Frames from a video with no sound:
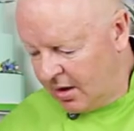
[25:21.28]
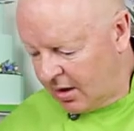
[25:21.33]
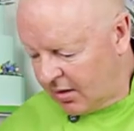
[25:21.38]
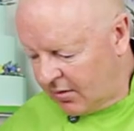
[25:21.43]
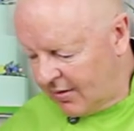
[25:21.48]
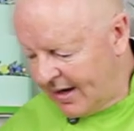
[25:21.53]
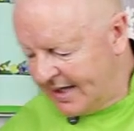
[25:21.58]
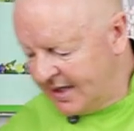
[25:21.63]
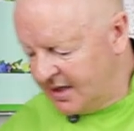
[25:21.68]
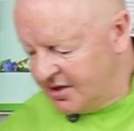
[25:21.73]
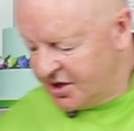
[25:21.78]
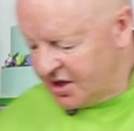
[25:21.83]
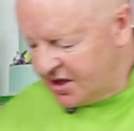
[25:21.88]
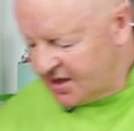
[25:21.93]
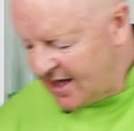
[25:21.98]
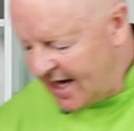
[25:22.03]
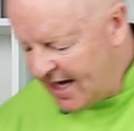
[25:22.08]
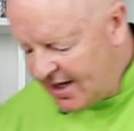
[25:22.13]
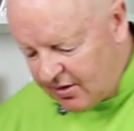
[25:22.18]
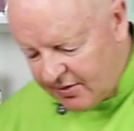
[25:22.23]
All right, and
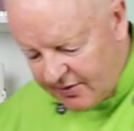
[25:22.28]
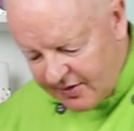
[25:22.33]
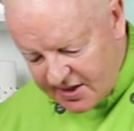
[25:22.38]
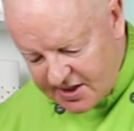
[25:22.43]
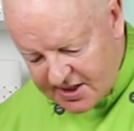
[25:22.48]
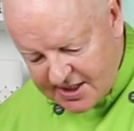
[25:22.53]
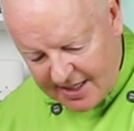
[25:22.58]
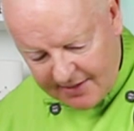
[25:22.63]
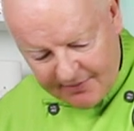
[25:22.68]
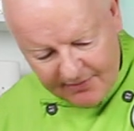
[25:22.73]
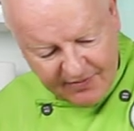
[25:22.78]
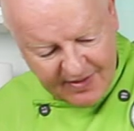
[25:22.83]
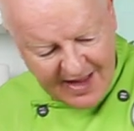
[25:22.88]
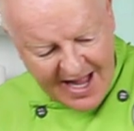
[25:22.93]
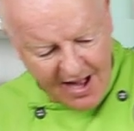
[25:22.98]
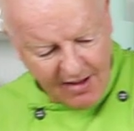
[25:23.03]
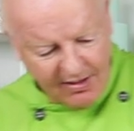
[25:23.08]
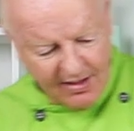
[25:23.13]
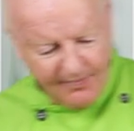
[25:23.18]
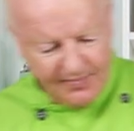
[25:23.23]
just like on the
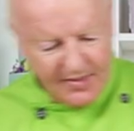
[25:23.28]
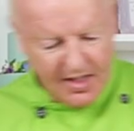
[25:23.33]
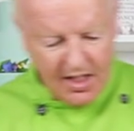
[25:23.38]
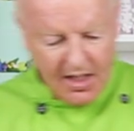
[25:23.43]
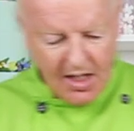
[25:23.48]
sunflower,